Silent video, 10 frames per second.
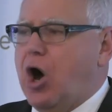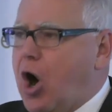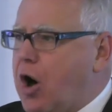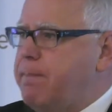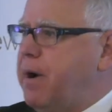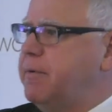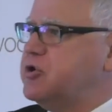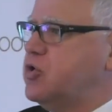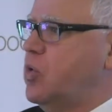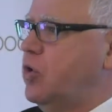Our public
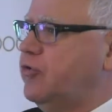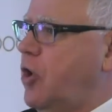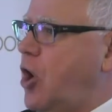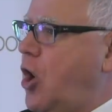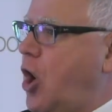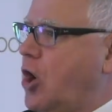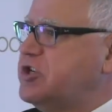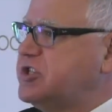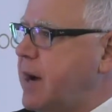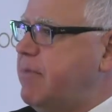schools are
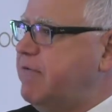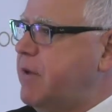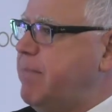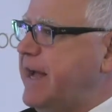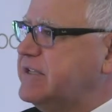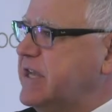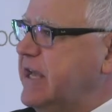some of the best,